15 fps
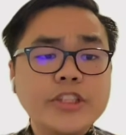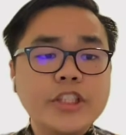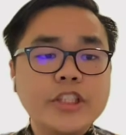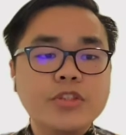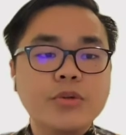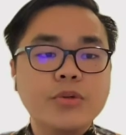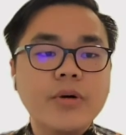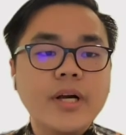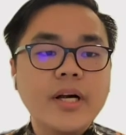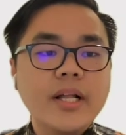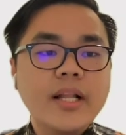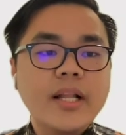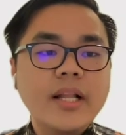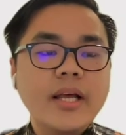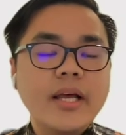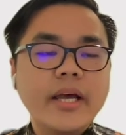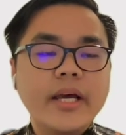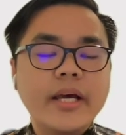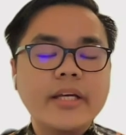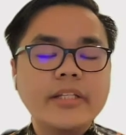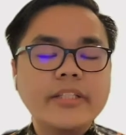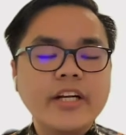you can just Google.
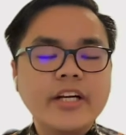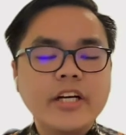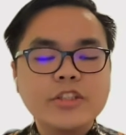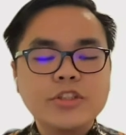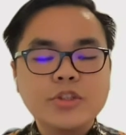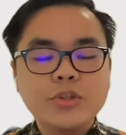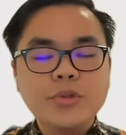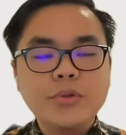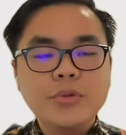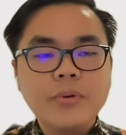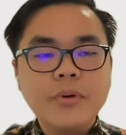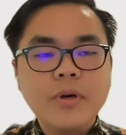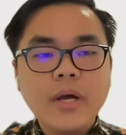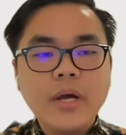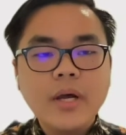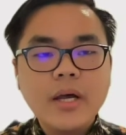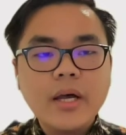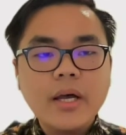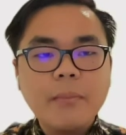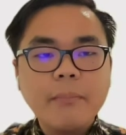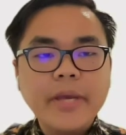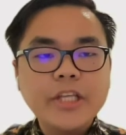There are two
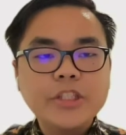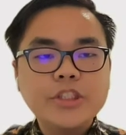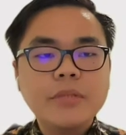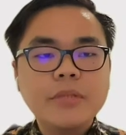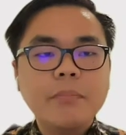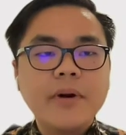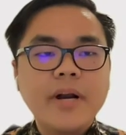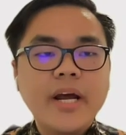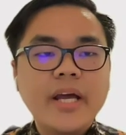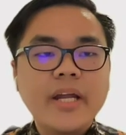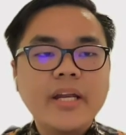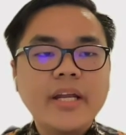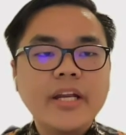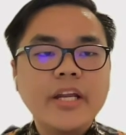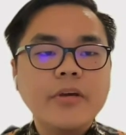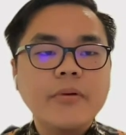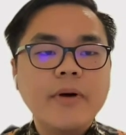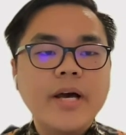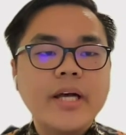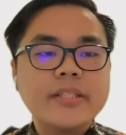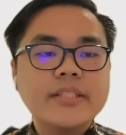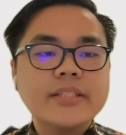major brands in the
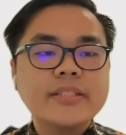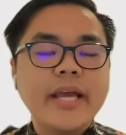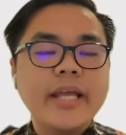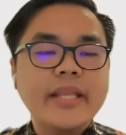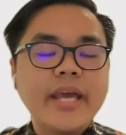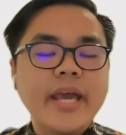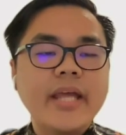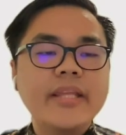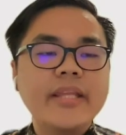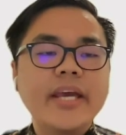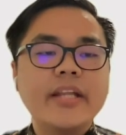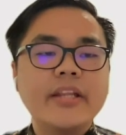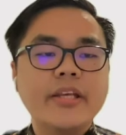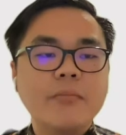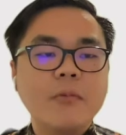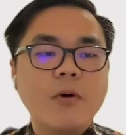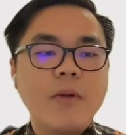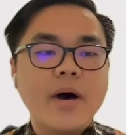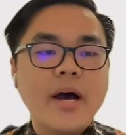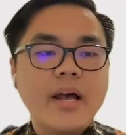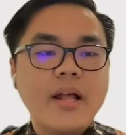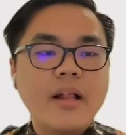US. It's AT&T and
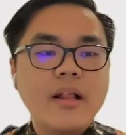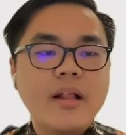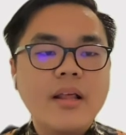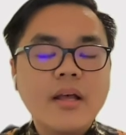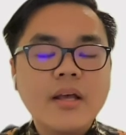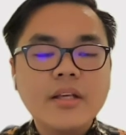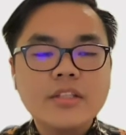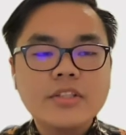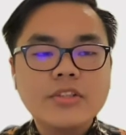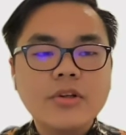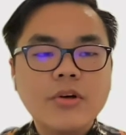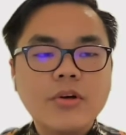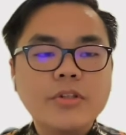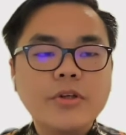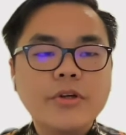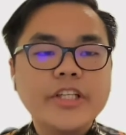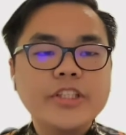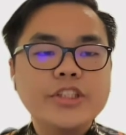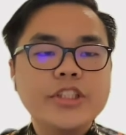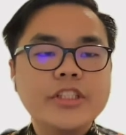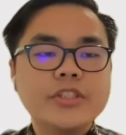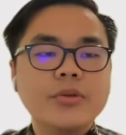T-Mobile. So you
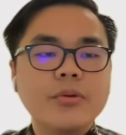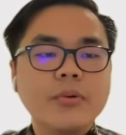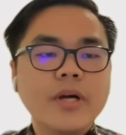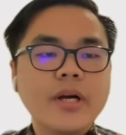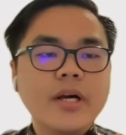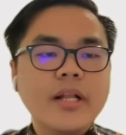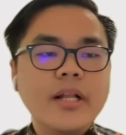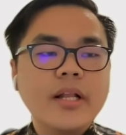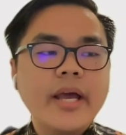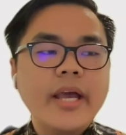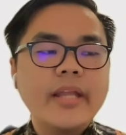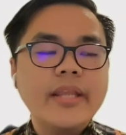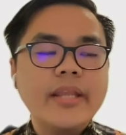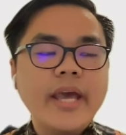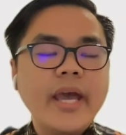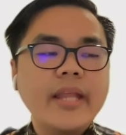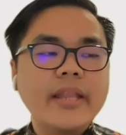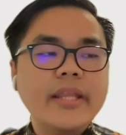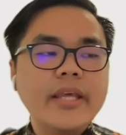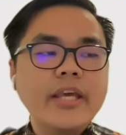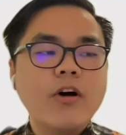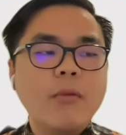can just Google
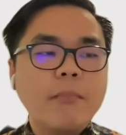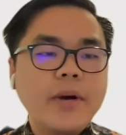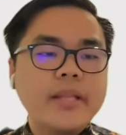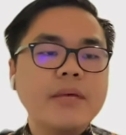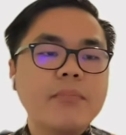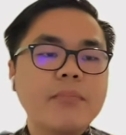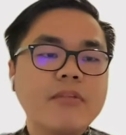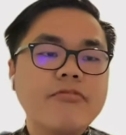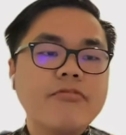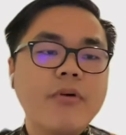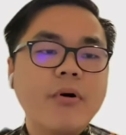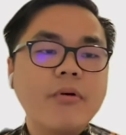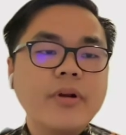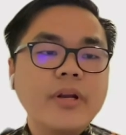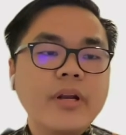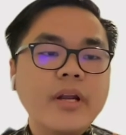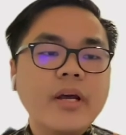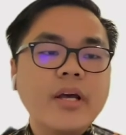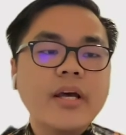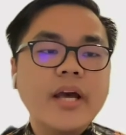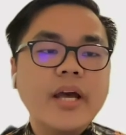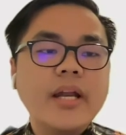AT&T compatible phone,
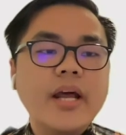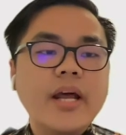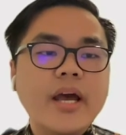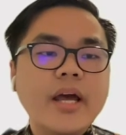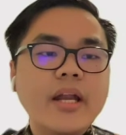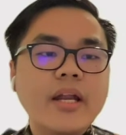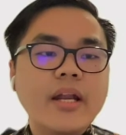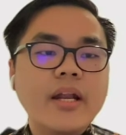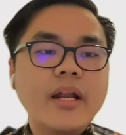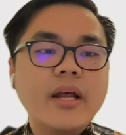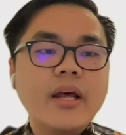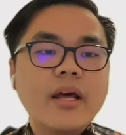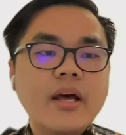and then